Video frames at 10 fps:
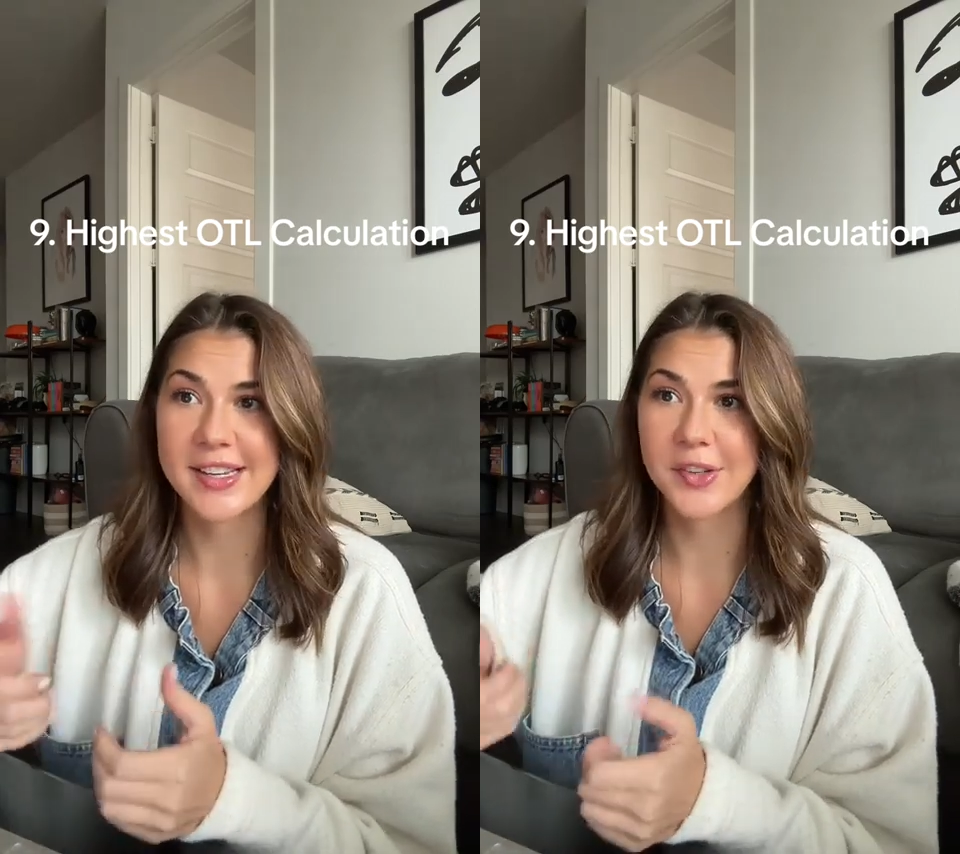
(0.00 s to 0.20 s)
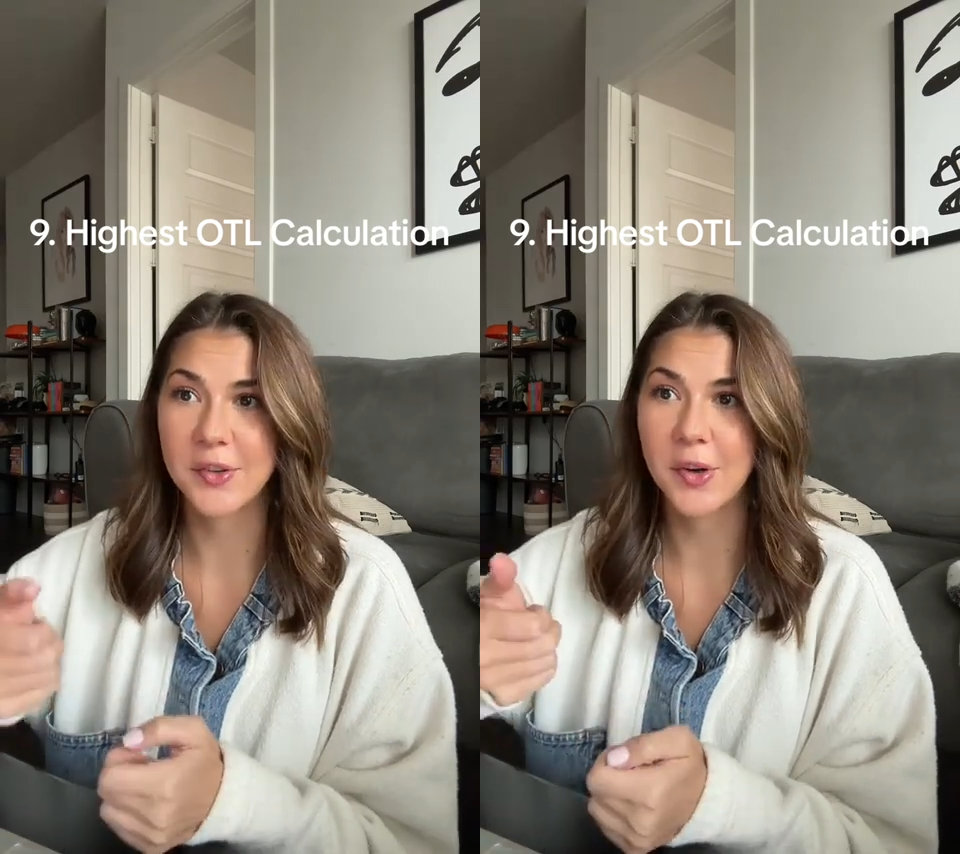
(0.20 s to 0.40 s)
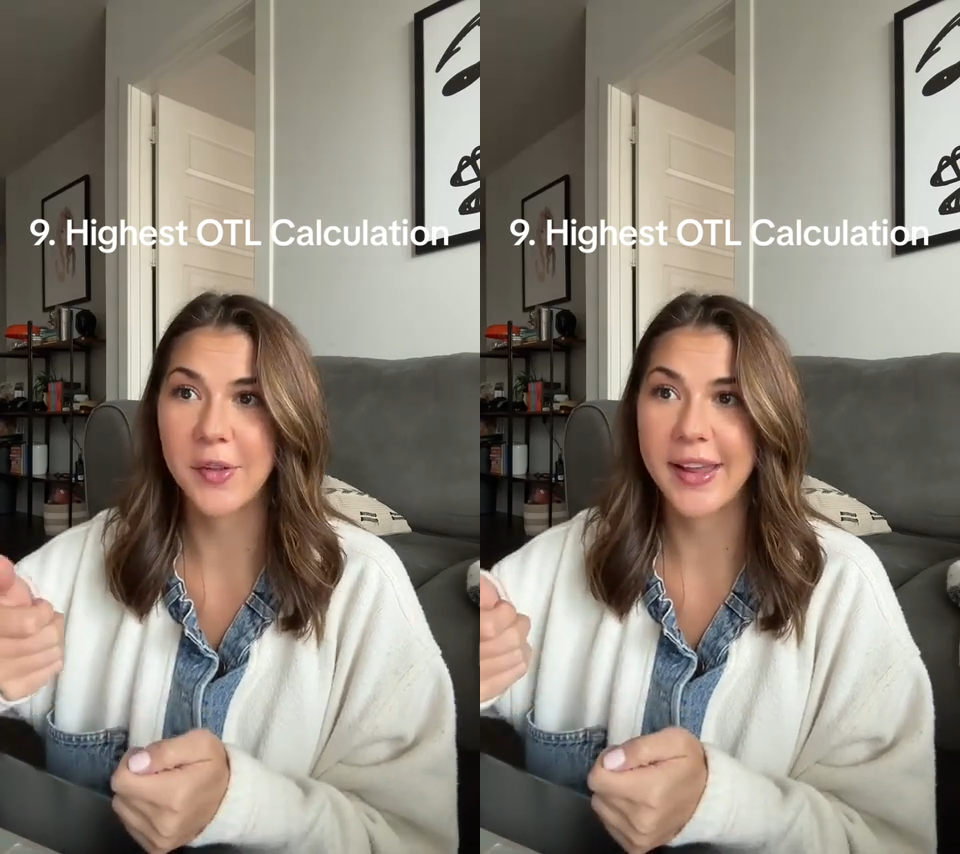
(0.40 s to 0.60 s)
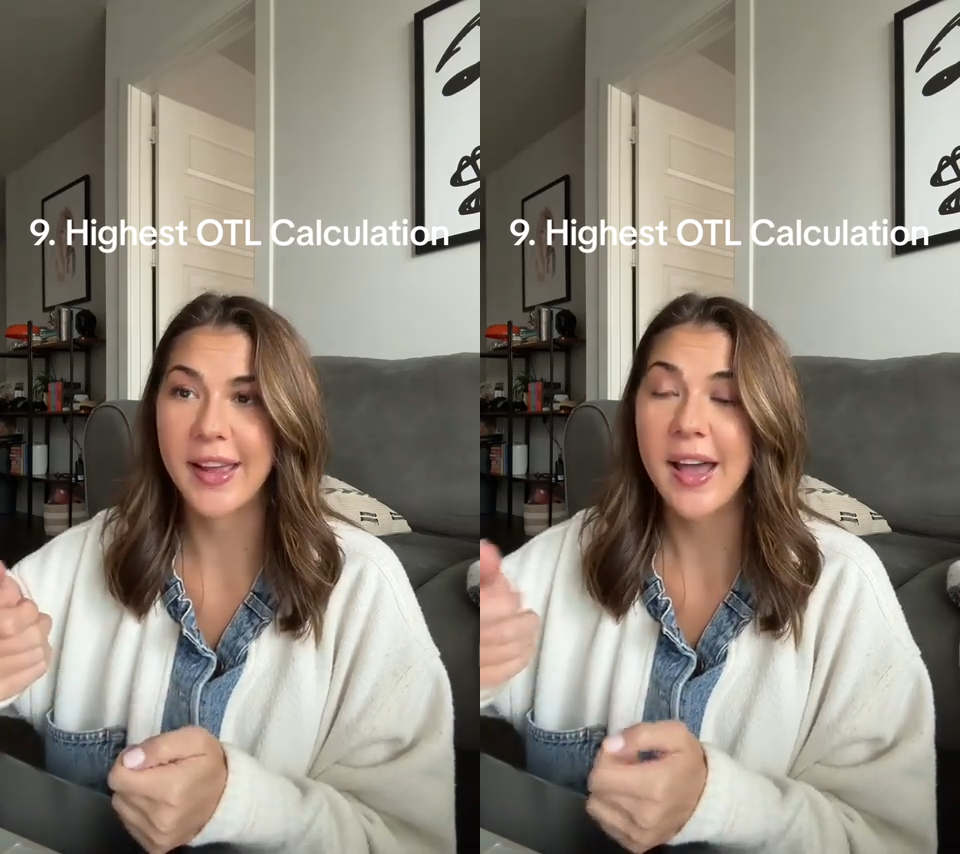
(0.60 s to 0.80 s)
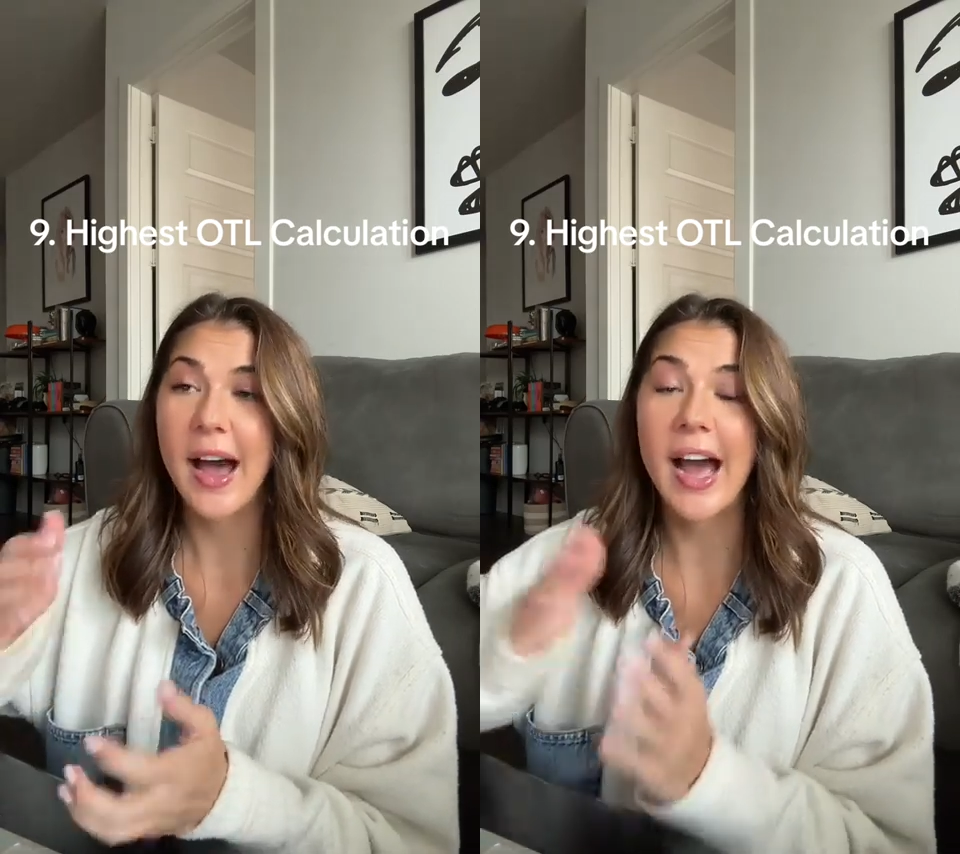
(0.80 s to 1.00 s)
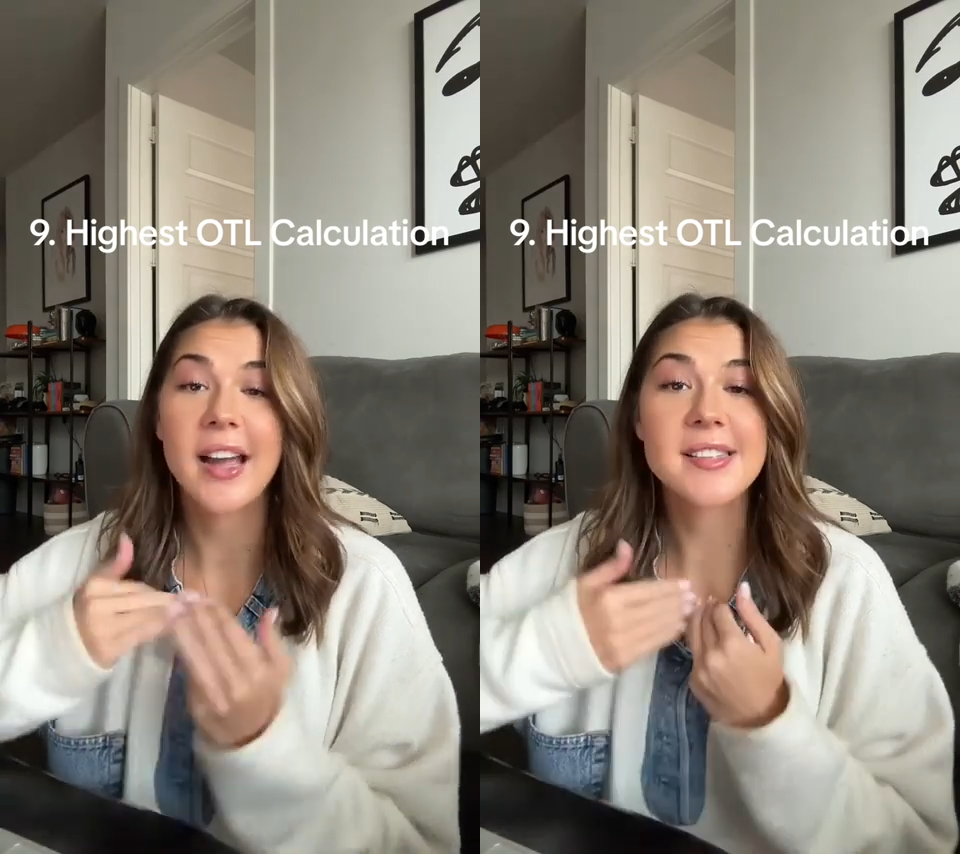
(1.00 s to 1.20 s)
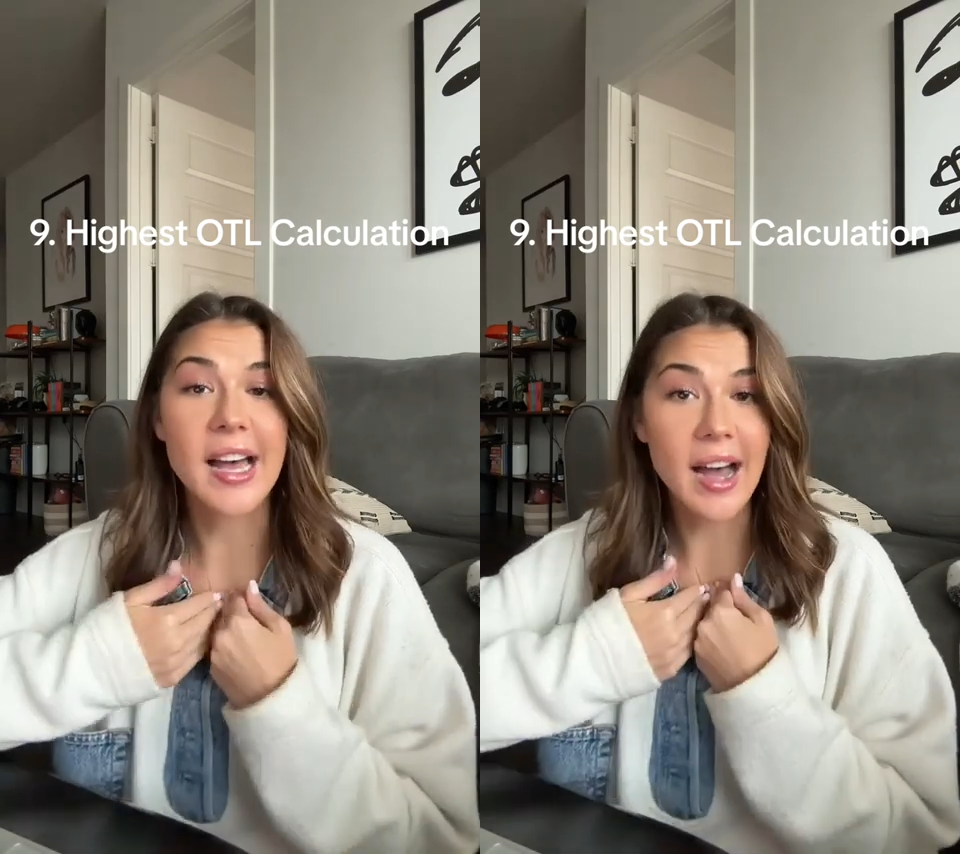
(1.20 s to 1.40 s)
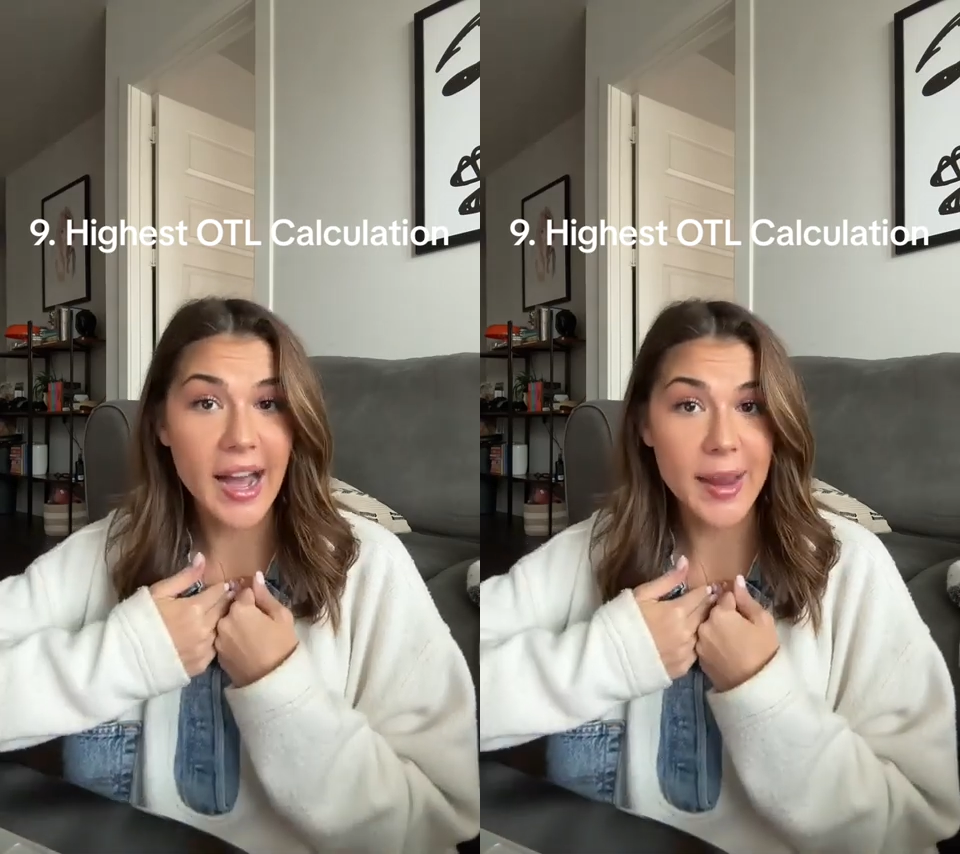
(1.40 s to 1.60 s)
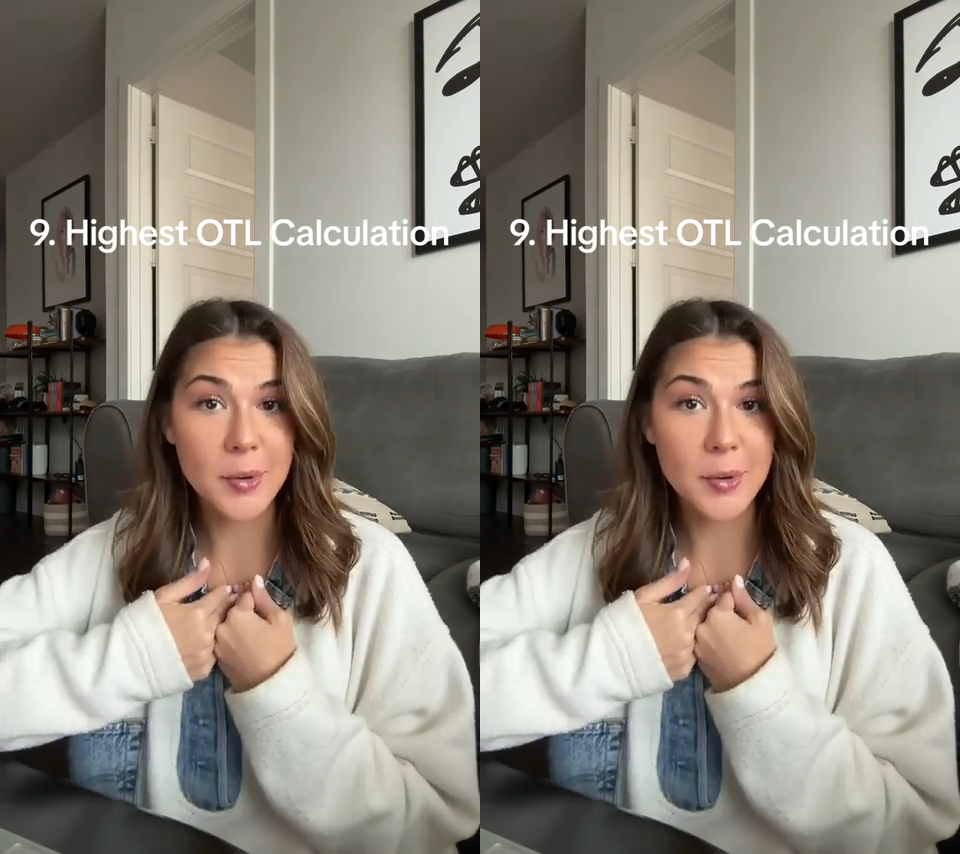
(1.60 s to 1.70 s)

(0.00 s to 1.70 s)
I don't know, like, because I